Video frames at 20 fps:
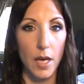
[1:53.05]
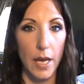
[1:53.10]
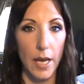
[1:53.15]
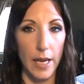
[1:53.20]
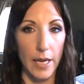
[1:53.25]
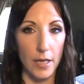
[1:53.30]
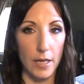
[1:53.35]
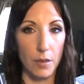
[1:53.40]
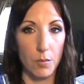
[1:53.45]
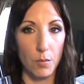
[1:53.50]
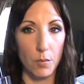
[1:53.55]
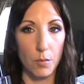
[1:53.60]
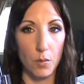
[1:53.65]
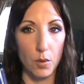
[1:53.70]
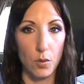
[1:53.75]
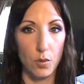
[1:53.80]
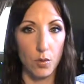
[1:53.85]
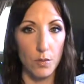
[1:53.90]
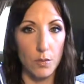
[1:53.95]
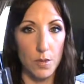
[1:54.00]
and it
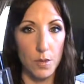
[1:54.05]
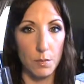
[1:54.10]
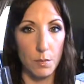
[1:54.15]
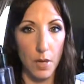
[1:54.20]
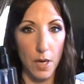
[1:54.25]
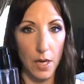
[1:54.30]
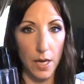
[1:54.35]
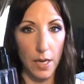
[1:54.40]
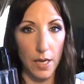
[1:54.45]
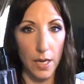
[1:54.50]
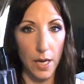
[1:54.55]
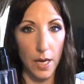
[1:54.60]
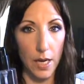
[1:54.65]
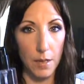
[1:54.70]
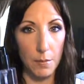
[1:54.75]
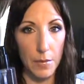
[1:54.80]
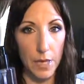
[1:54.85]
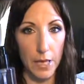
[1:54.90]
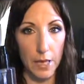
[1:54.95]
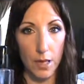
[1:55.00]
removes my eye
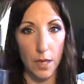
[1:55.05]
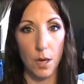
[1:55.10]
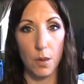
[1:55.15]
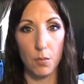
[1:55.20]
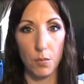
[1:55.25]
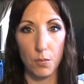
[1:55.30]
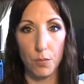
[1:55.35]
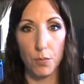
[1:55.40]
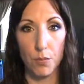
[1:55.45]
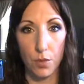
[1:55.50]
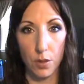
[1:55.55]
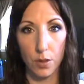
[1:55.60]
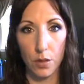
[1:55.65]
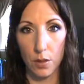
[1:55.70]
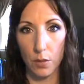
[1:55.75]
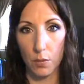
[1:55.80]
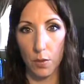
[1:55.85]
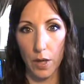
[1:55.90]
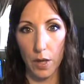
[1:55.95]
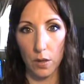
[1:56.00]
makeup really
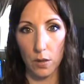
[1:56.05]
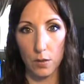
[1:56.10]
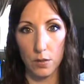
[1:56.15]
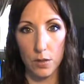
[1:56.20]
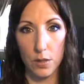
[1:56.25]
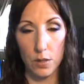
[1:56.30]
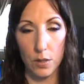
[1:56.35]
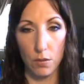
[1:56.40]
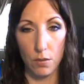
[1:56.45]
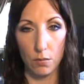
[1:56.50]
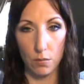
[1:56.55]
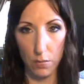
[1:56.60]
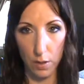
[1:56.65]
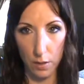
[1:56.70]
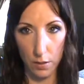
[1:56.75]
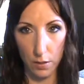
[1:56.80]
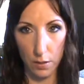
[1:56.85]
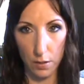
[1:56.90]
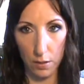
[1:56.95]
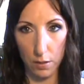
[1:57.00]
well. So
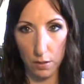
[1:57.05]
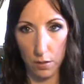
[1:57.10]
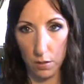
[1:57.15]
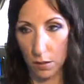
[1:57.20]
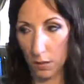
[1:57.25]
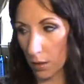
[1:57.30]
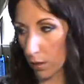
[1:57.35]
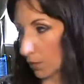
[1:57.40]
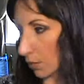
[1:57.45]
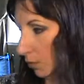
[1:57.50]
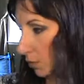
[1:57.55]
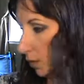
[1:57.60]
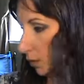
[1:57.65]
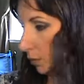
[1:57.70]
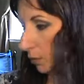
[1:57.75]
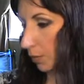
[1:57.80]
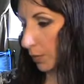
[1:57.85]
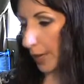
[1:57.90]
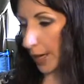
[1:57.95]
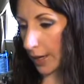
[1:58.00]
that's another
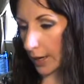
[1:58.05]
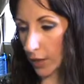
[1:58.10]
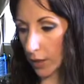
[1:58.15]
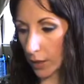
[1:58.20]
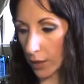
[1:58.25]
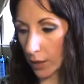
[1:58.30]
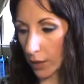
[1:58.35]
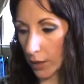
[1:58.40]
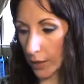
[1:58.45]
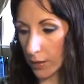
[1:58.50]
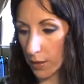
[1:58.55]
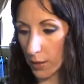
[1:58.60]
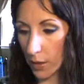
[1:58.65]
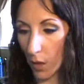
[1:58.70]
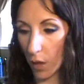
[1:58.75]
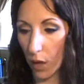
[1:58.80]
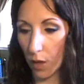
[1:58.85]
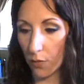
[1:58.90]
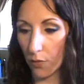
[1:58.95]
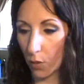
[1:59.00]
one, MAC Cleanse
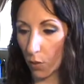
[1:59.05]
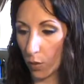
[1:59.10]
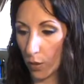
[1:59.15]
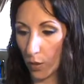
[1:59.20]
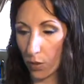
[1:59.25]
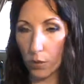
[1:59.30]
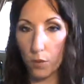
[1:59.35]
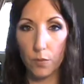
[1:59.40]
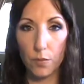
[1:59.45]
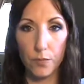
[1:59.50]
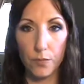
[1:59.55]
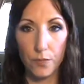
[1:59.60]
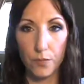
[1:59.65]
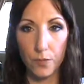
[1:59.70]
Off Oil.